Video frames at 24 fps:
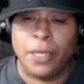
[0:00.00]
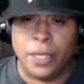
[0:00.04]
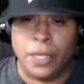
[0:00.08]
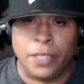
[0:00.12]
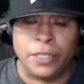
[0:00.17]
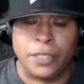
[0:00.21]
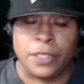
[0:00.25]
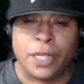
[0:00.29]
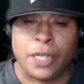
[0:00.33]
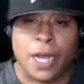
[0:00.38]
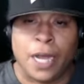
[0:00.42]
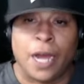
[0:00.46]
in
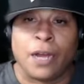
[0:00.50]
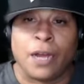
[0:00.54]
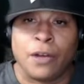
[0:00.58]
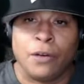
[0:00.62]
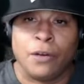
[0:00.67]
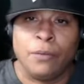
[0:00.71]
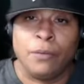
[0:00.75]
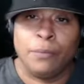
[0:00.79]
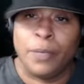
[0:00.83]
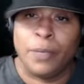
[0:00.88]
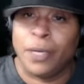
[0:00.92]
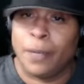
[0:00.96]

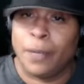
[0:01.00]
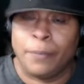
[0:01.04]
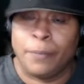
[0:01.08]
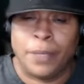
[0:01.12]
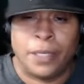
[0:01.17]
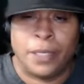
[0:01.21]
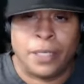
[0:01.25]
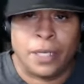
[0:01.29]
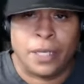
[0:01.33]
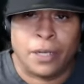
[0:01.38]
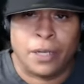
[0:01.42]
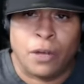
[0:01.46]
chicago but i mean
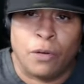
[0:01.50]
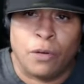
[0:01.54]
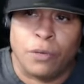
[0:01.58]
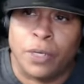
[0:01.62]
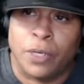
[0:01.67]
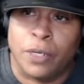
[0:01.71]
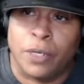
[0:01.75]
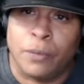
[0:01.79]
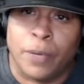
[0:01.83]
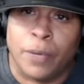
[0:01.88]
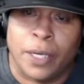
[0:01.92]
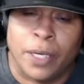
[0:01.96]
it get cold
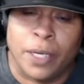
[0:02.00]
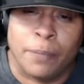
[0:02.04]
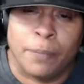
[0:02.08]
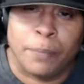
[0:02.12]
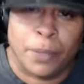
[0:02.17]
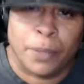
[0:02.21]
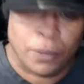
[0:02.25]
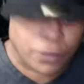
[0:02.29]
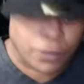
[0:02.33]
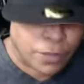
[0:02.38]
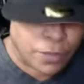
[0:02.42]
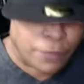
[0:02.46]
anyway get
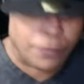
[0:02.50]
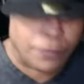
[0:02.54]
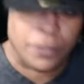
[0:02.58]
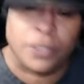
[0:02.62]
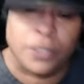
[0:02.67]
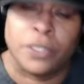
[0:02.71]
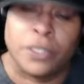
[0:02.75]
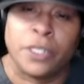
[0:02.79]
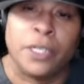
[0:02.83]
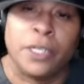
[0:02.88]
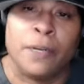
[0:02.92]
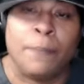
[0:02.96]
bitter toughen your
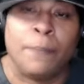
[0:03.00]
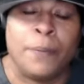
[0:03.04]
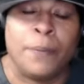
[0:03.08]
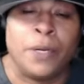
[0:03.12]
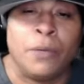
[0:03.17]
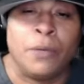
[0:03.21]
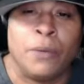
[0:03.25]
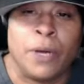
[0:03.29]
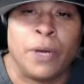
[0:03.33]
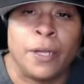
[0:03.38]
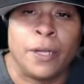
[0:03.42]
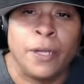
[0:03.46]
skin up
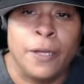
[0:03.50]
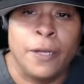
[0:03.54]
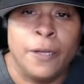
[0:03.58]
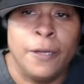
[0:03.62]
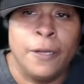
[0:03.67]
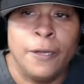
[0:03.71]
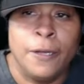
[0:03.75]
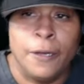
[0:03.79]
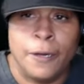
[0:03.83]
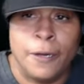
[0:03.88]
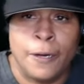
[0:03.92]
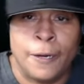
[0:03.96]
anyway
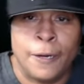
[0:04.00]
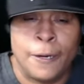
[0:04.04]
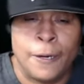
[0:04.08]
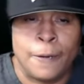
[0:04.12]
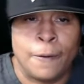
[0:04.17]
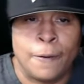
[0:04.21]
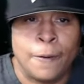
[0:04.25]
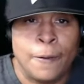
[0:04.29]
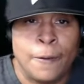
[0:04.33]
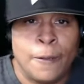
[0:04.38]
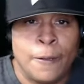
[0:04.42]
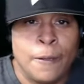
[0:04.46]

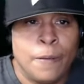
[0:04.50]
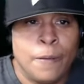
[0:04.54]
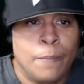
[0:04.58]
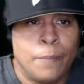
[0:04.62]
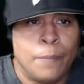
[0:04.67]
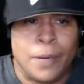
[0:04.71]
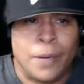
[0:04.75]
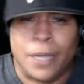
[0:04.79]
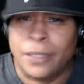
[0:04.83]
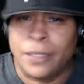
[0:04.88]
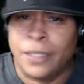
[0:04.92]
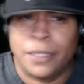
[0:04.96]
uh
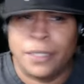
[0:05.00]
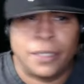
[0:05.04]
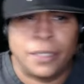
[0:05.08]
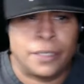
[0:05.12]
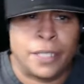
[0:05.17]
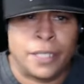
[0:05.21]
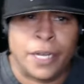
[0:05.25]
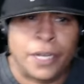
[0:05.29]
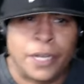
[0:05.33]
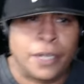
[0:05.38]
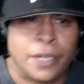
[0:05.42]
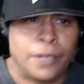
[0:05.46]
but i think that
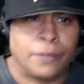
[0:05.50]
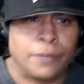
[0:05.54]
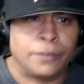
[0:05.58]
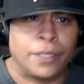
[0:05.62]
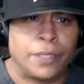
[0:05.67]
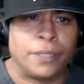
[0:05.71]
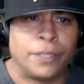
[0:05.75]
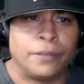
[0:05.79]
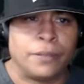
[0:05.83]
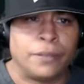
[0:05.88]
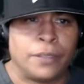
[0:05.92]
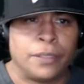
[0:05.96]
they're gonna
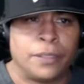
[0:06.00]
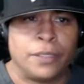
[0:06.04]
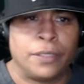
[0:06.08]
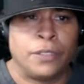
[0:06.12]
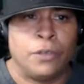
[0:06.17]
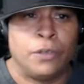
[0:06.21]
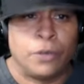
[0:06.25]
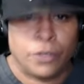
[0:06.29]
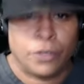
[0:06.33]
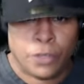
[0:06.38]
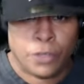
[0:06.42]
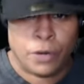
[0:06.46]
that
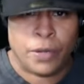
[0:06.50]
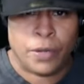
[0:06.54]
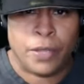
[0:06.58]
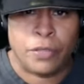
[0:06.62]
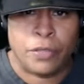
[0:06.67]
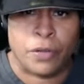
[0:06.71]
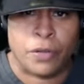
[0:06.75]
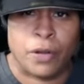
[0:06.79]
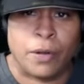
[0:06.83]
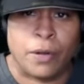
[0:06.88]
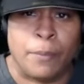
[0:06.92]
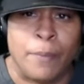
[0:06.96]
you're you're
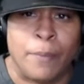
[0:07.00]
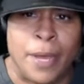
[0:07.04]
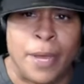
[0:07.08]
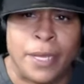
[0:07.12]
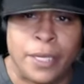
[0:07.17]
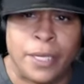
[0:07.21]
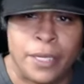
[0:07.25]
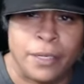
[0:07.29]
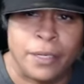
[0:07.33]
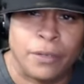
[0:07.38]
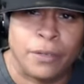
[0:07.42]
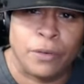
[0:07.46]
either gonna
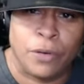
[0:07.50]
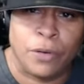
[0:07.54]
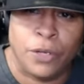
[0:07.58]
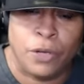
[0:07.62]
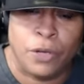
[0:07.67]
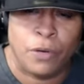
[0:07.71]
make it or you're